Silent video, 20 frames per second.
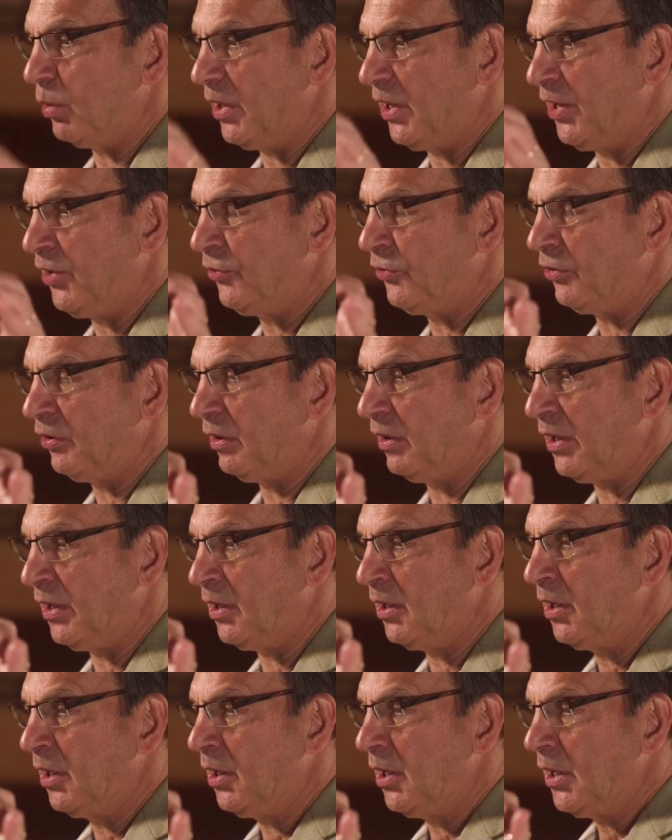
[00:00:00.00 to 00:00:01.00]
where
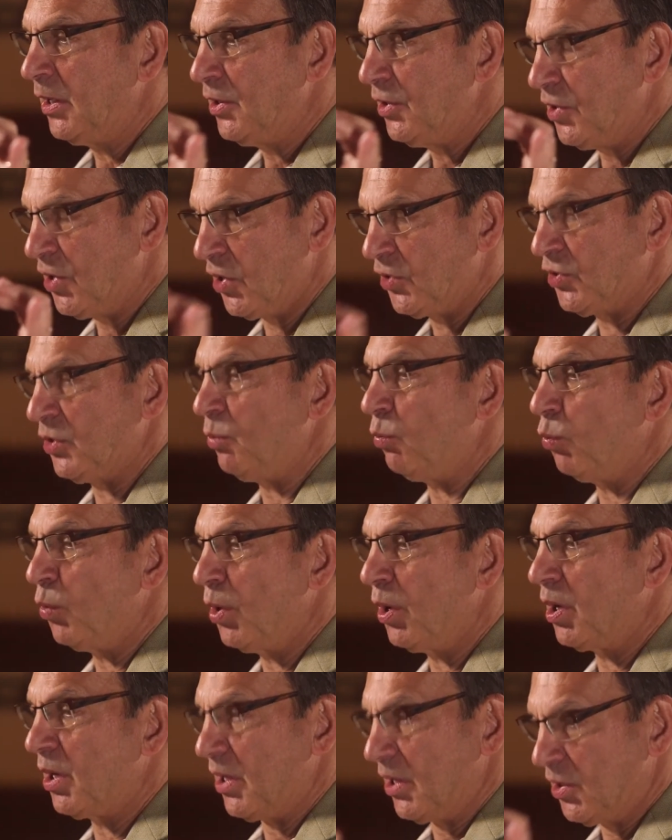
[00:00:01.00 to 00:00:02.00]
insulin doesn't
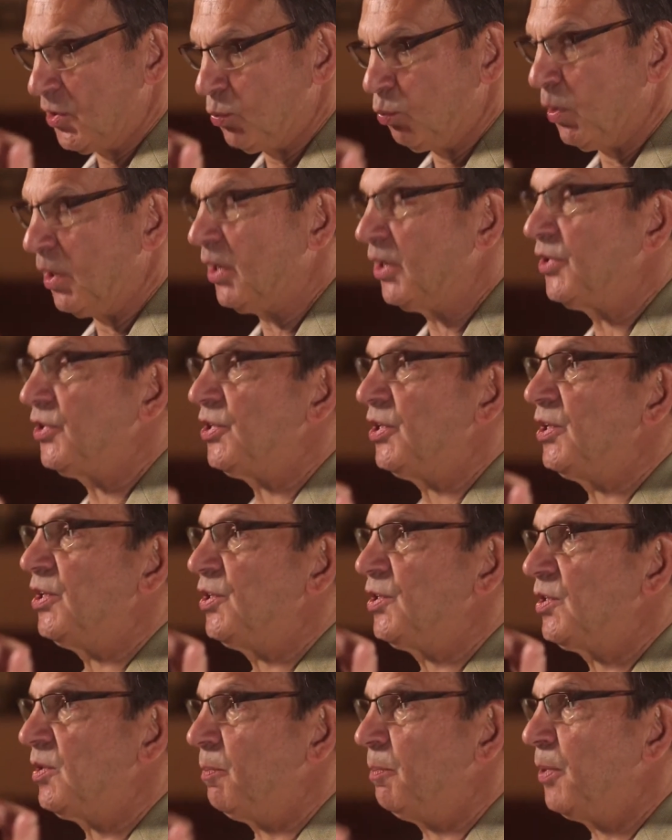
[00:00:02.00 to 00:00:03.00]
work as well as it
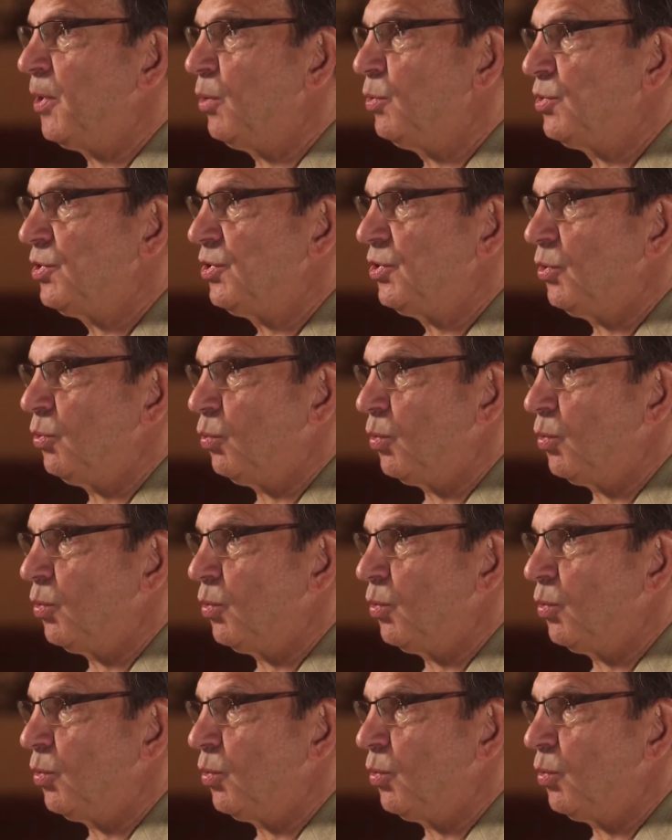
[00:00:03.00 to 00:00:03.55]
is supposed to